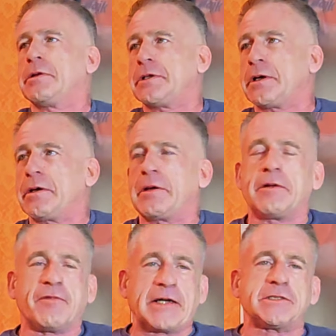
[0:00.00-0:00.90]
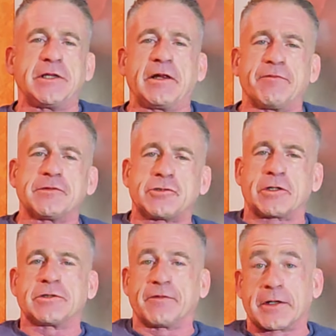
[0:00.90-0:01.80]
to invest in the
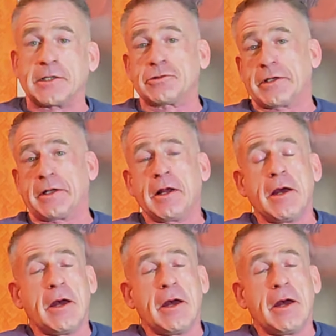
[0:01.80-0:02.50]
infrastructure of the country.